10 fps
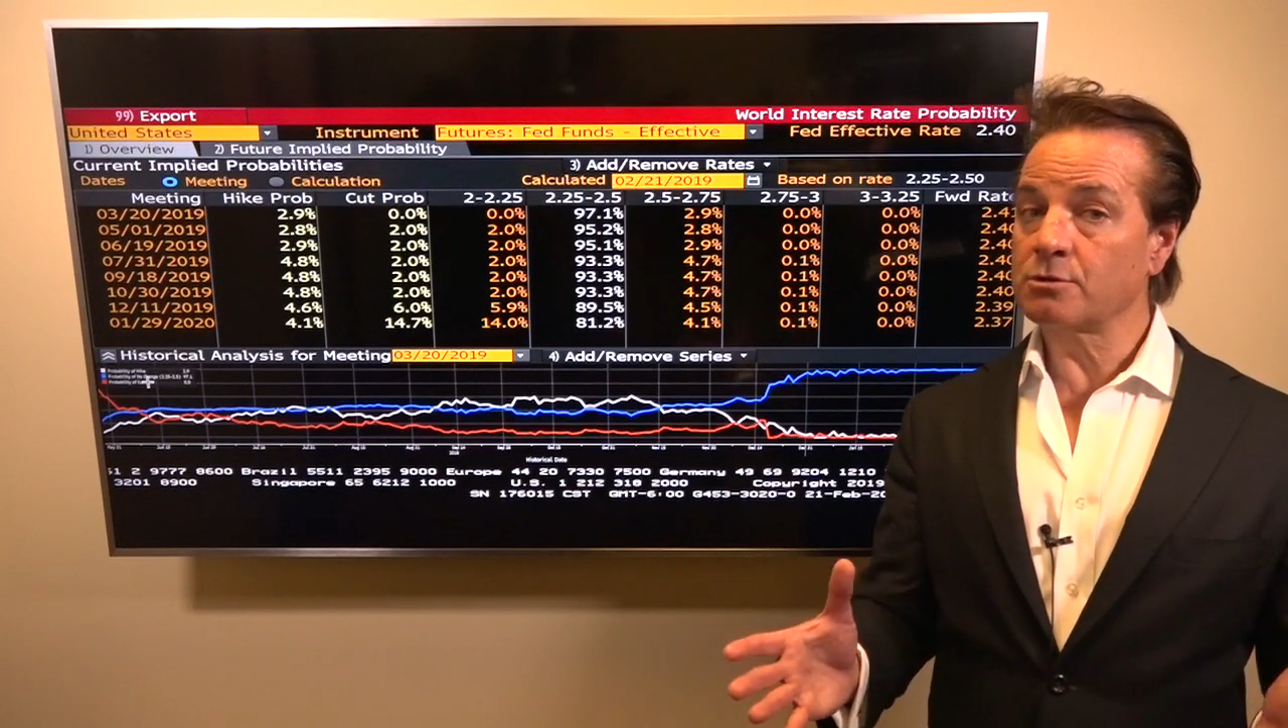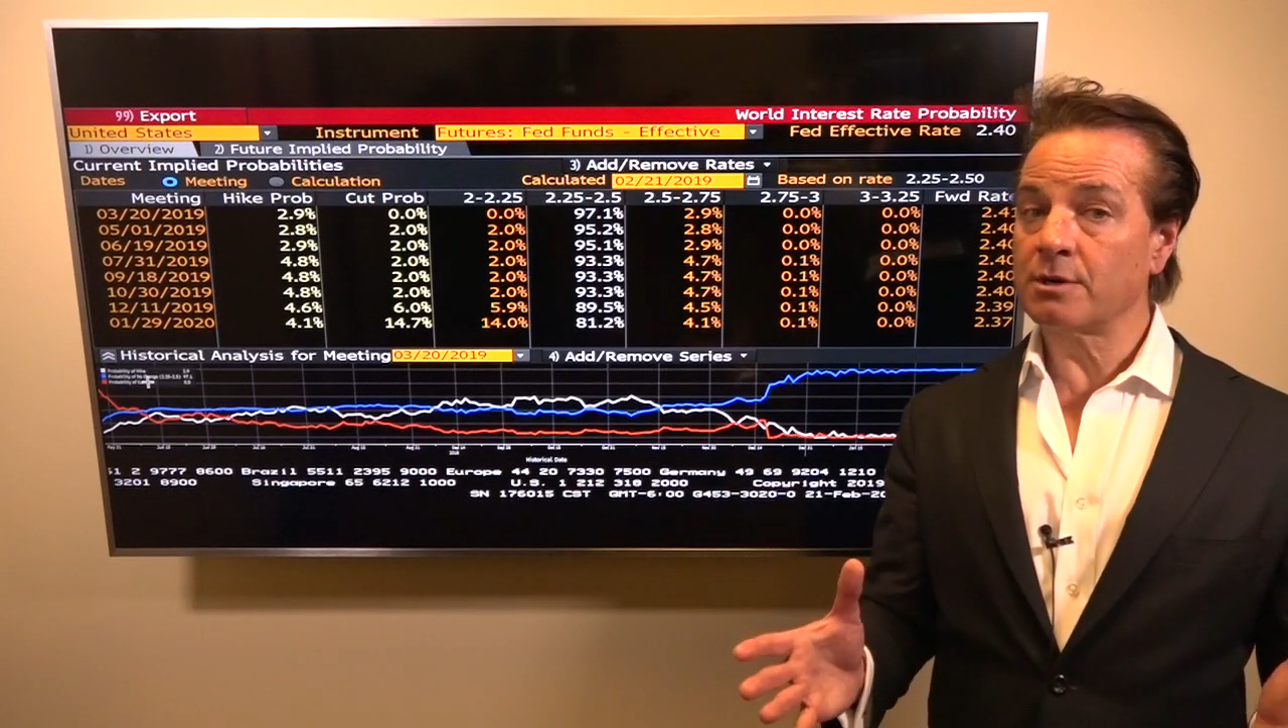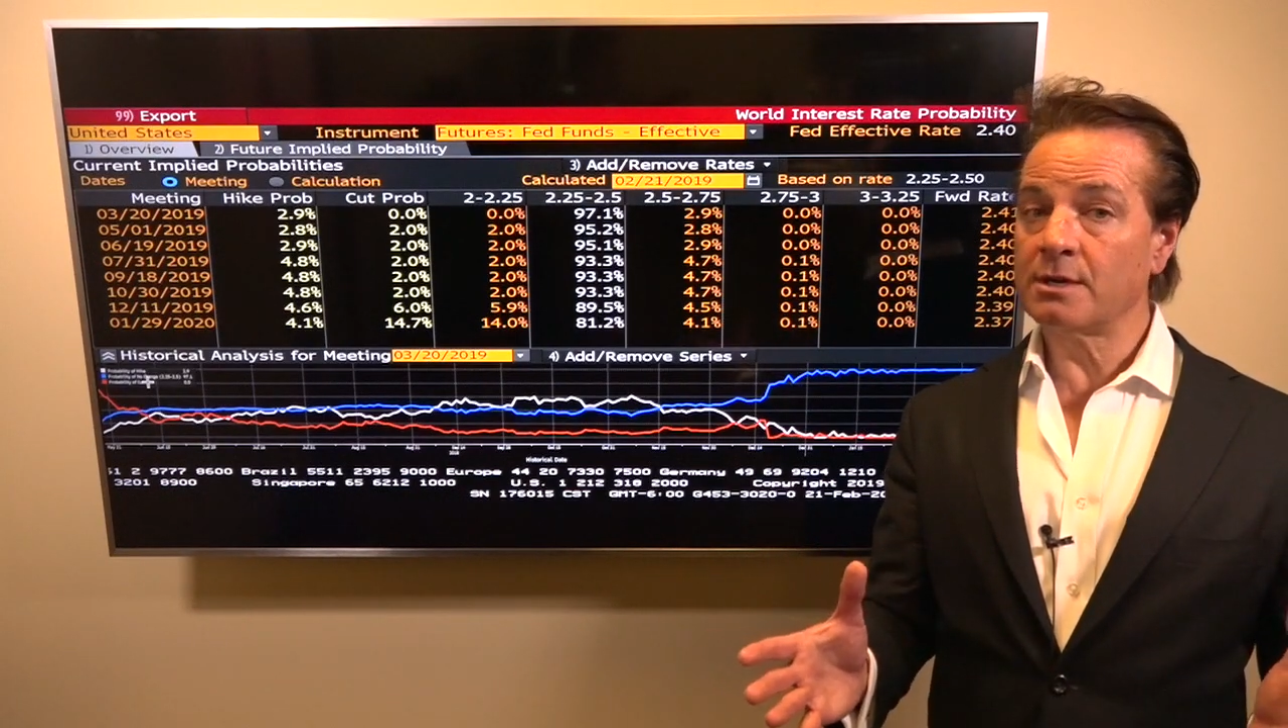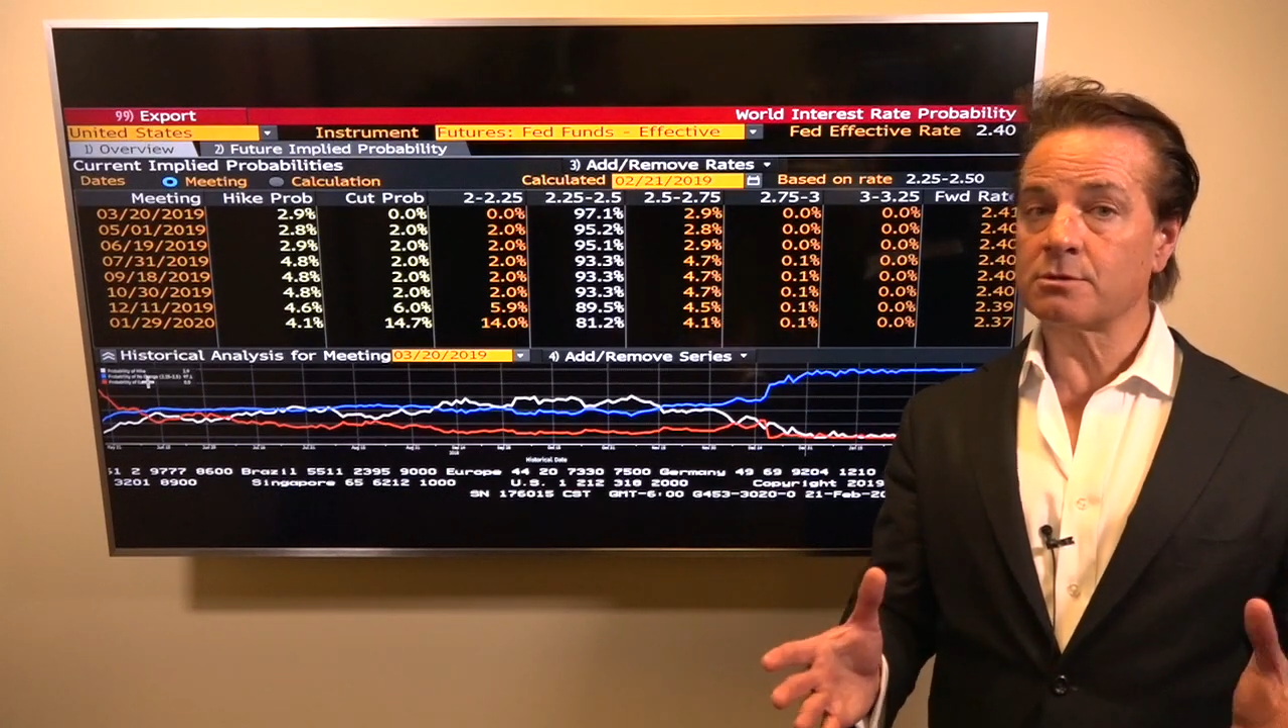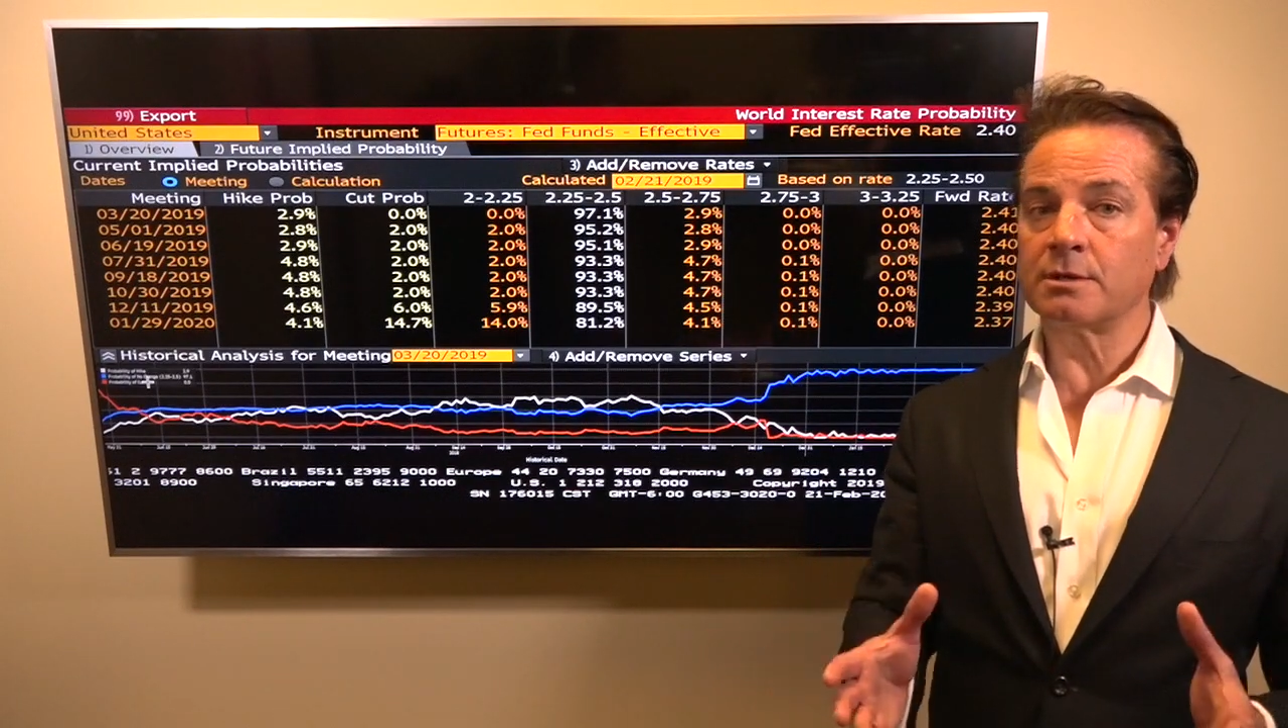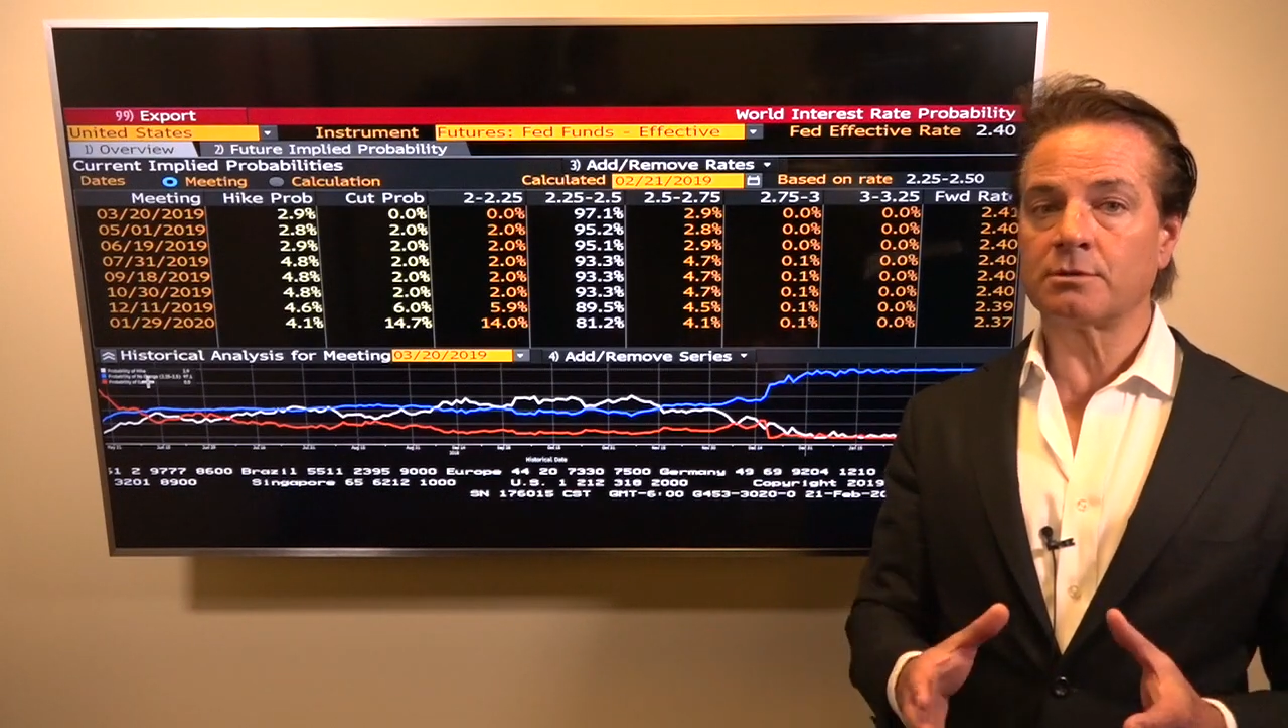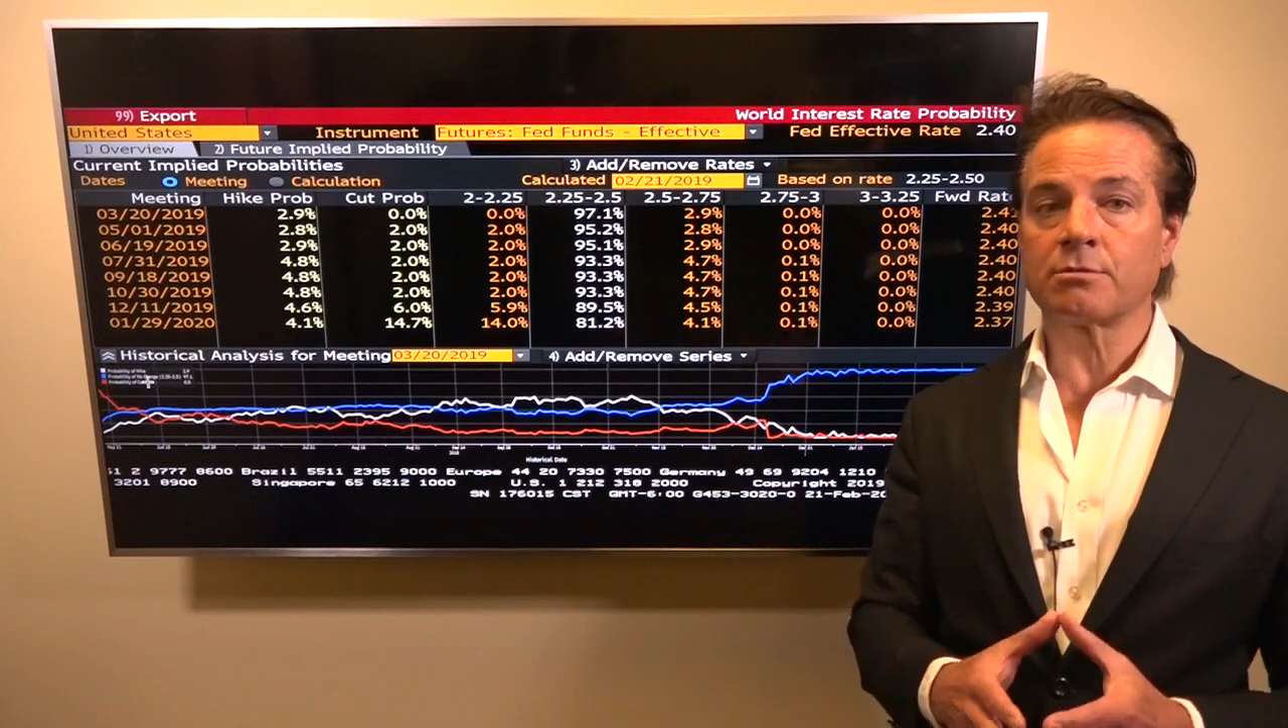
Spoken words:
Treasury